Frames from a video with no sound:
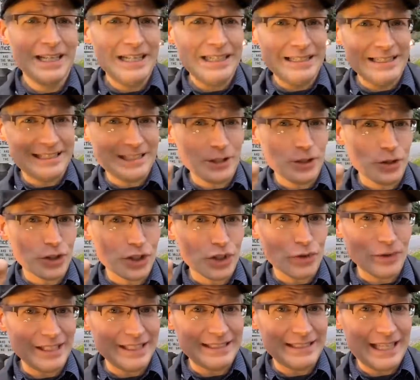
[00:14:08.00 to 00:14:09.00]
Deciduous
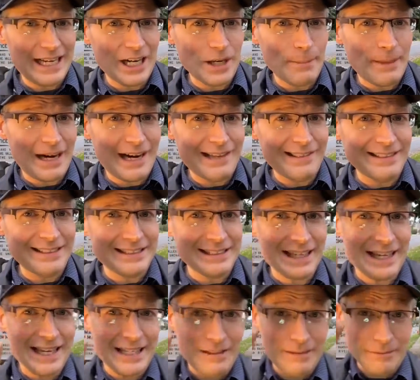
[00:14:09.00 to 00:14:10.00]
trees there behind the
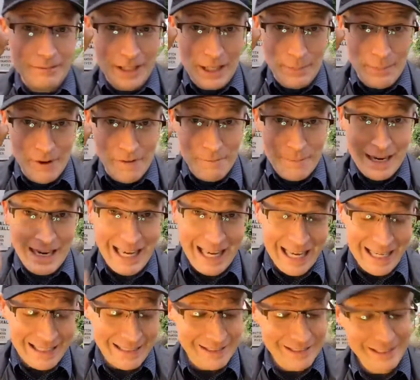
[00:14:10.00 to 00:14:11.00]
sign above my
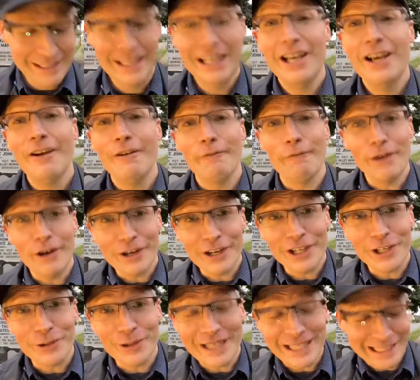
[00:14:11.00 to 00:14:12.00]
head. Very
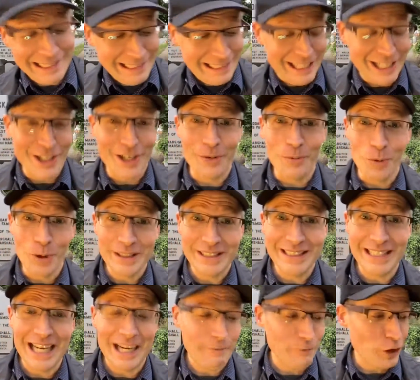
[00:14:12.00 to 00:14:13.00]
green here at
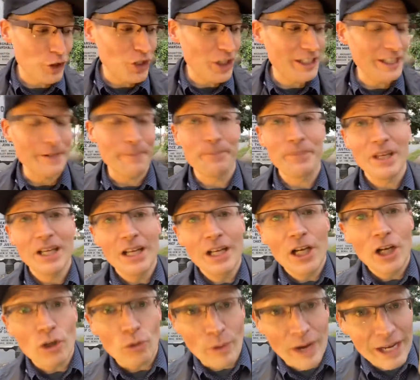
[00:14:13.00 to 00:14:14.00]
Woodstock, Virginia.
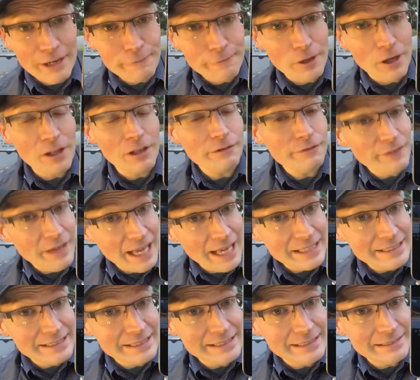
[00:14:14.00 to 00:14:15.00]
Rainfall
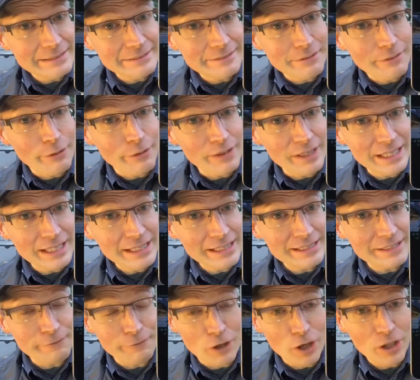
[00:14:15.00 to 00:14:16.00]
affects
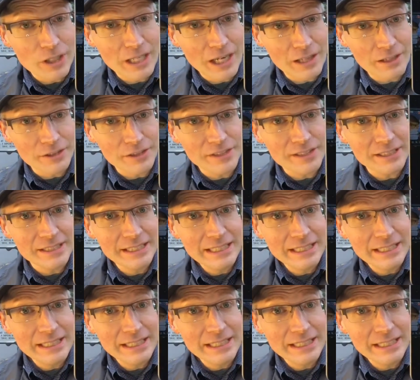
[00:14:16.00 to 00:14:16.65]
these fall colors.